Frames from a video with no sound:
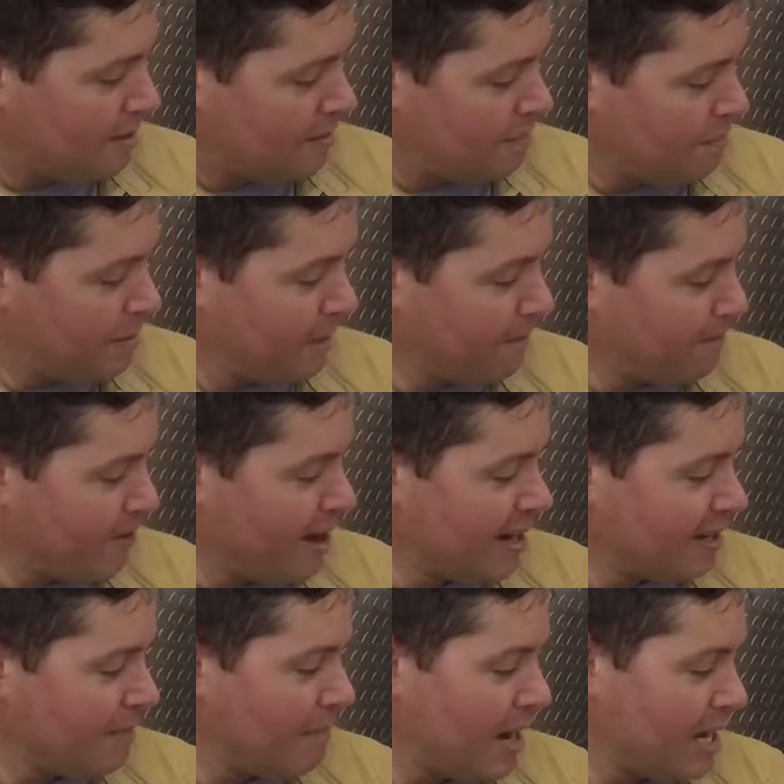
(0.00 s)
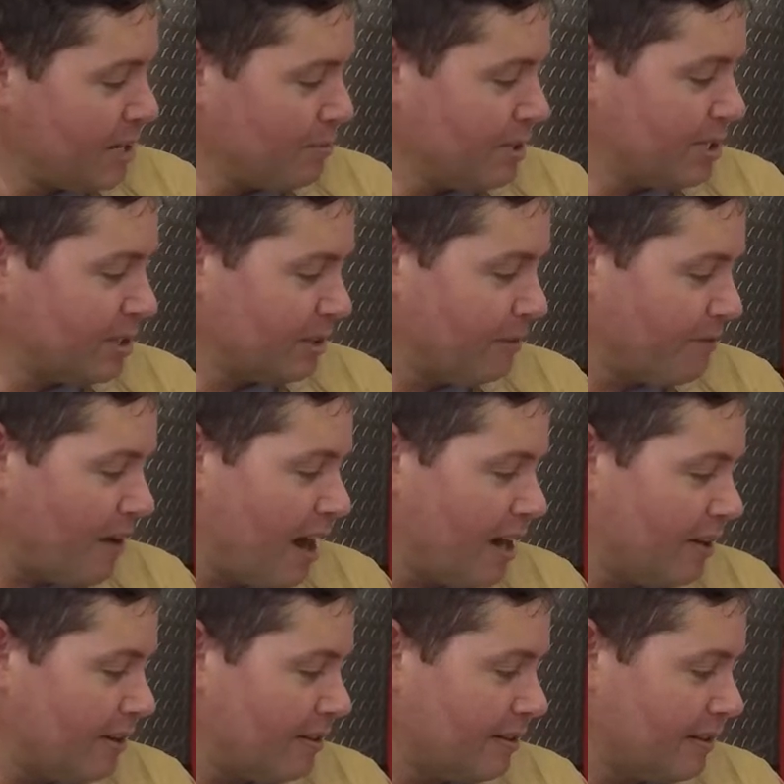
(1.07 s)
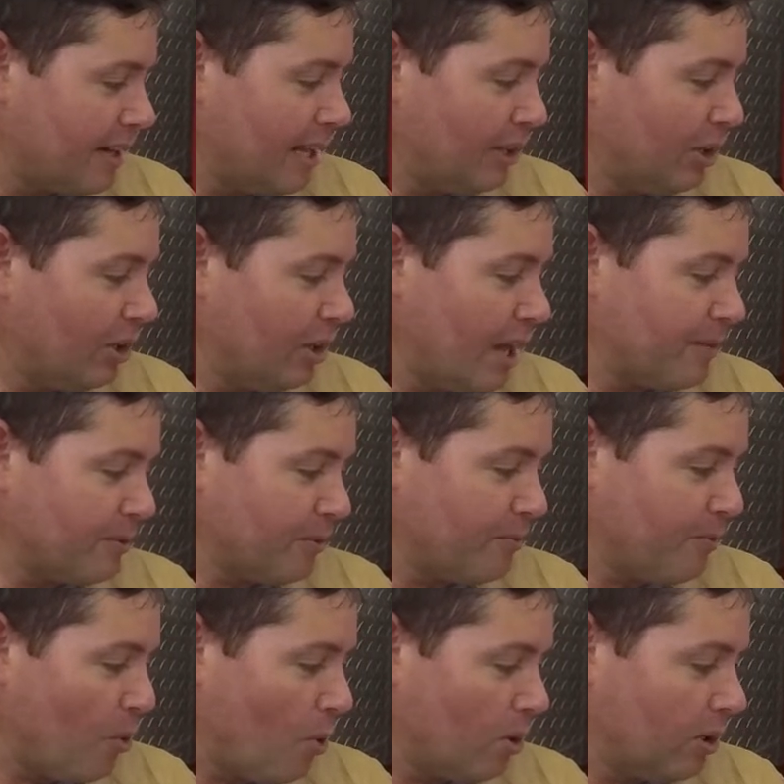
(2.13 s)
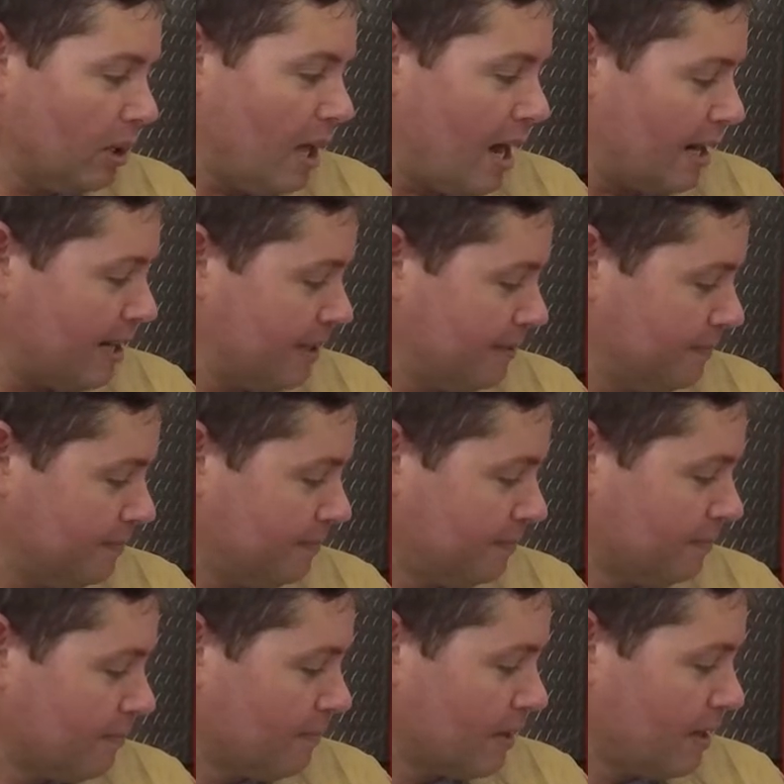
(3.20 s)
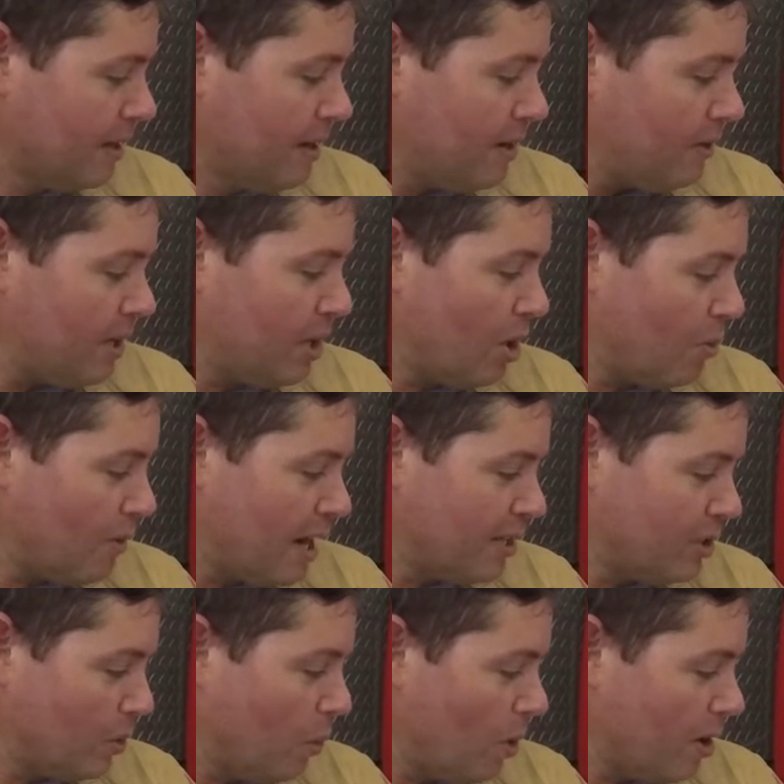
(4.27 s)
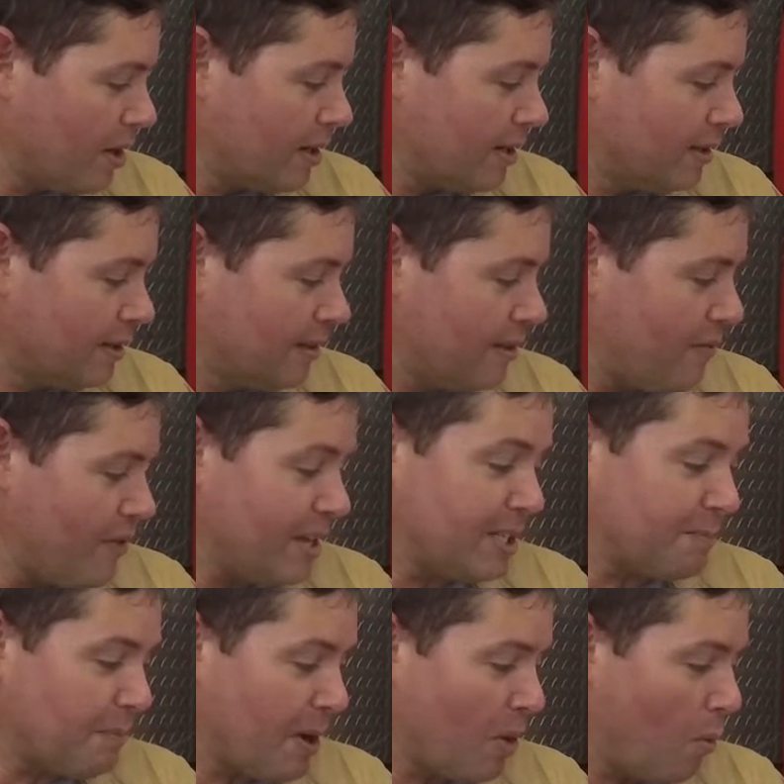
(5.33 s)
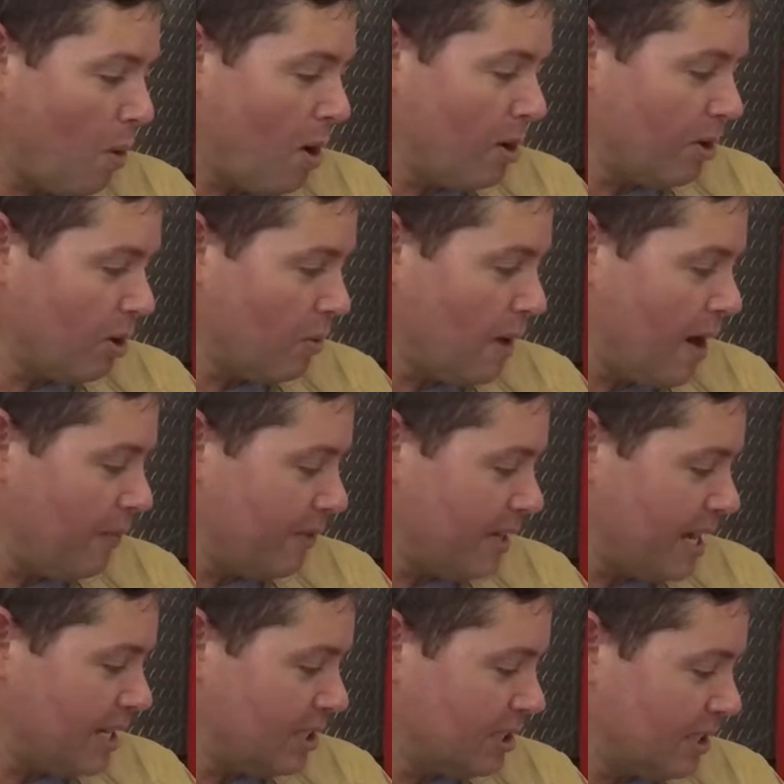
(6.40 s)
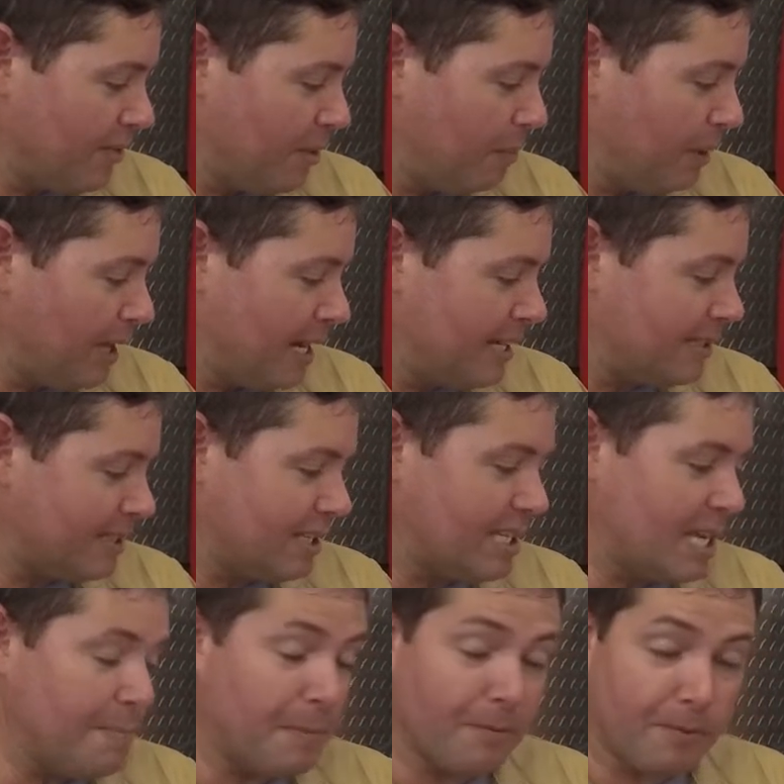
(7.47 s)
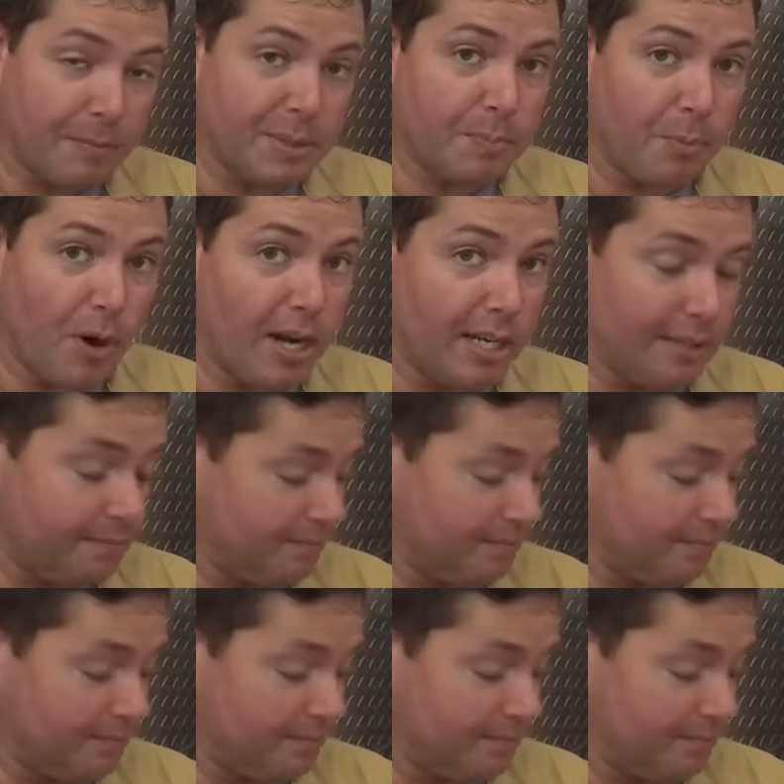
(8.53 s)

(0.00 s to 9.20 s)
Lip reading: Big Frank and Mike reach the fire a little after 4 o'clock. They go right to work. They spray water around the edges of the blaze to keep it from spreading.